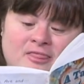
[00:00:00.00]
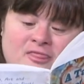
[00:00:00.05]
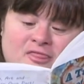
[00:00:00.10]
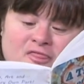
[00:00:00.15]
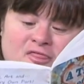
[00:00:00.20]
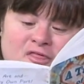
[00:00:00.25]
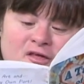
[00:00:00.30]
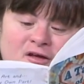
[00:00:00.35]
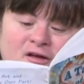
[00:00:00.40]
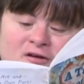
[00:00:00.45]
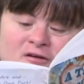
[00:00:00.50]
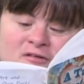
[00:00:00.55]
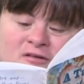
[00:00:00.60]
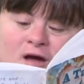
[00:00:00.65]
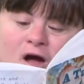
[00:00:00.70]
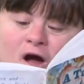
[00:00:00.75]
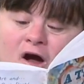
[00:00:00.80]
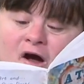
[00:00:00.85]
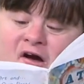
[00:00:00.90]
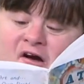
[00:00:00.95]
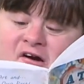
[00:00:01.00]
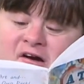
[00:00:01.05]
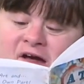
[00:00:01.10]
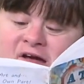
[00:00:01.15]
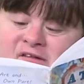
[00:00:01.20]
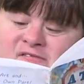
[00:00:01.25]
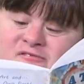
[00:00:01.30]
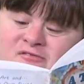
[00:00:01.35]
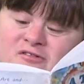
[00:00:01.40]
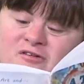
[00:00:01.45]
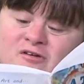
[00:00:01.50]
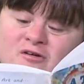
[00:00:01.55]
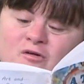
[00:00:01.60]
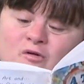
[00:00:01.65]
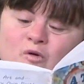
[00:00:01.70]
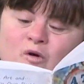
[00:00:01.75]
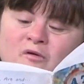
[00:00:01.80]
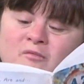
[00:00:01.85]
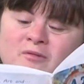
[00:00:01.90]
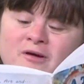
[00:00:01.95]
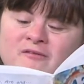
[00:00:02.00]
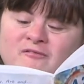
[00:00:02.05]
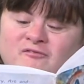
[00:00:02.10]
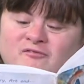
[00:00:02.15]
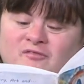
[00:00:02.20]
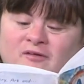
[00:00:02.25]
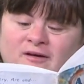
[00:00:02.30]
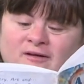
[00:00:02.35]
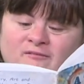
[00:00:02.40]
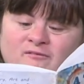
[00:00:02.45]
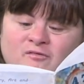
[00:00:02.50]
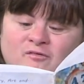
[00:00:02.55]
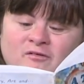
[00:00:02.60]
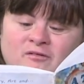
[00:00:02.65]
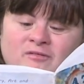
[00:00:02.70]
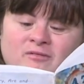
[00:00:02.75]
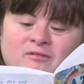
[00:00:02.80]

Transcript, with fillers: There are a few of my favorite